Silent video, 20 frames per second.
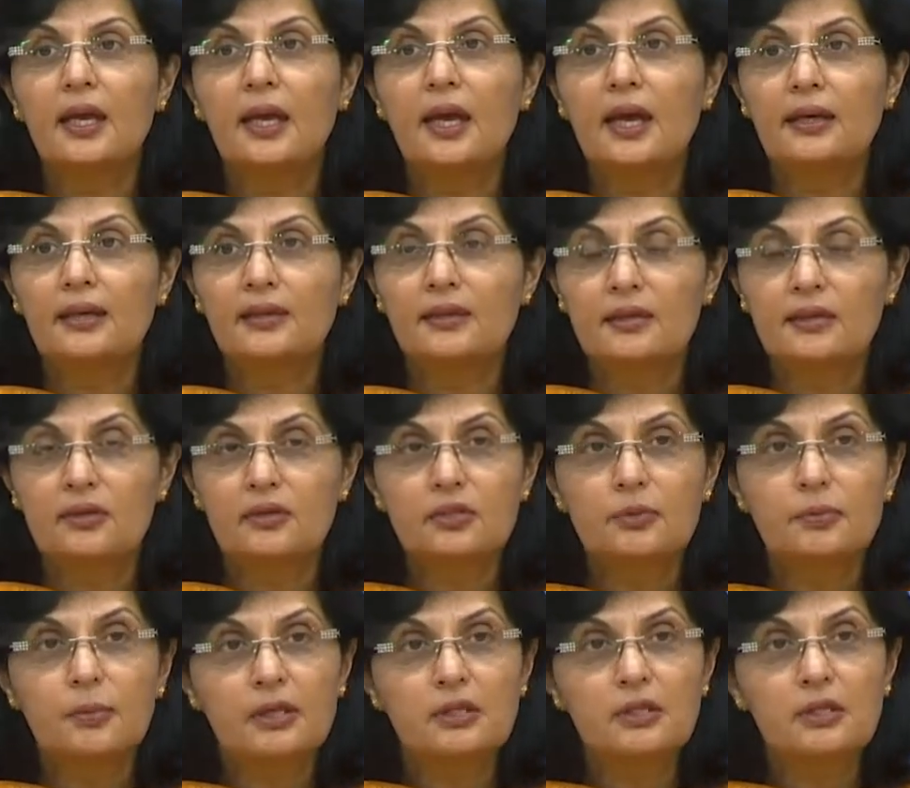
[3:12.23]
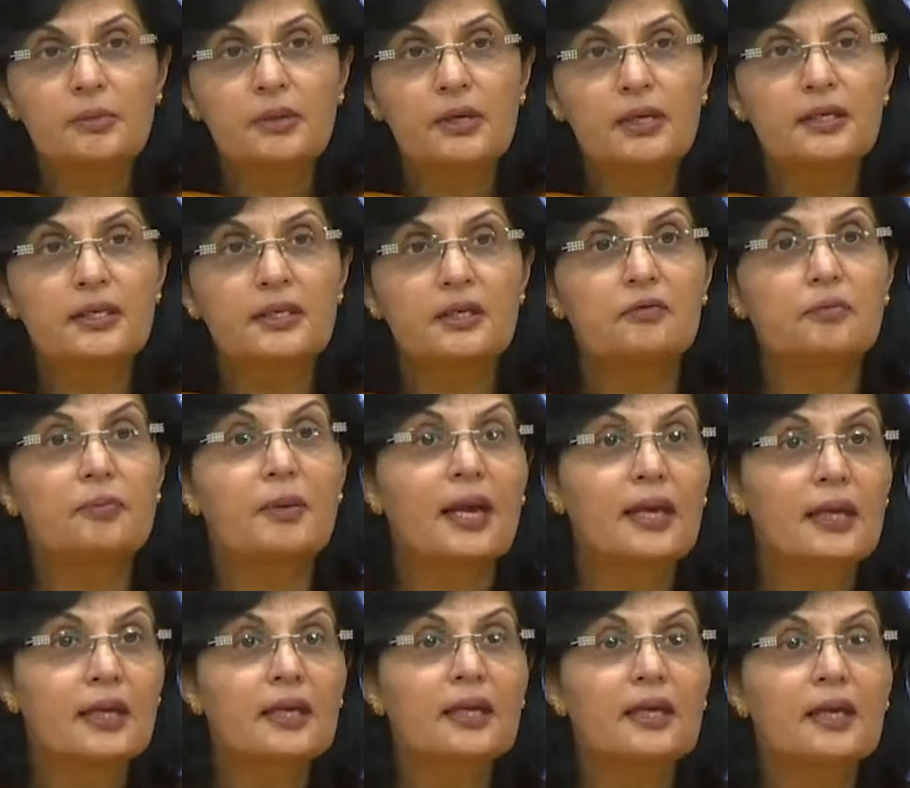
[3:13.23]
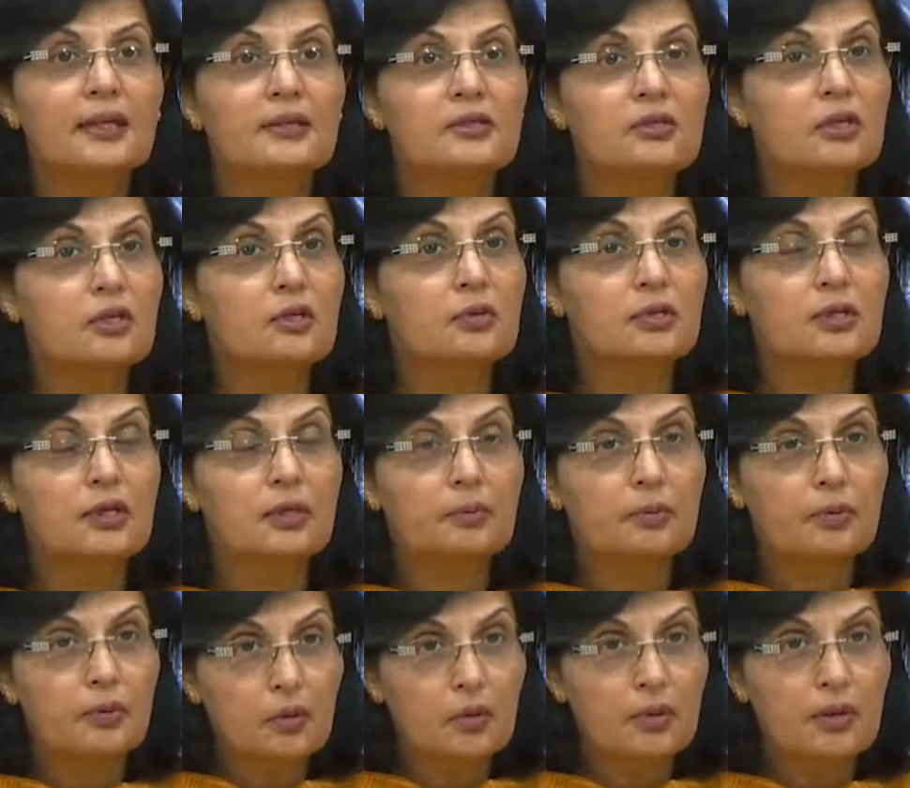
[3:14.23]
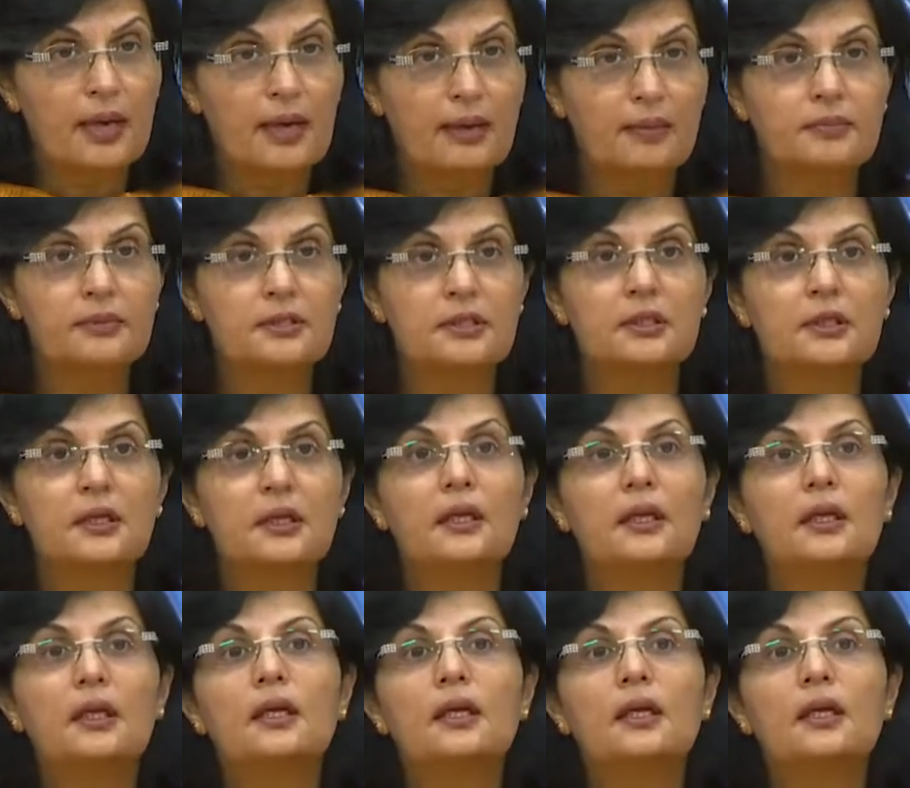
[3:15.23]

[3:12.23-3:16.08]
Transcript: had the responsibility of planning and executing programs.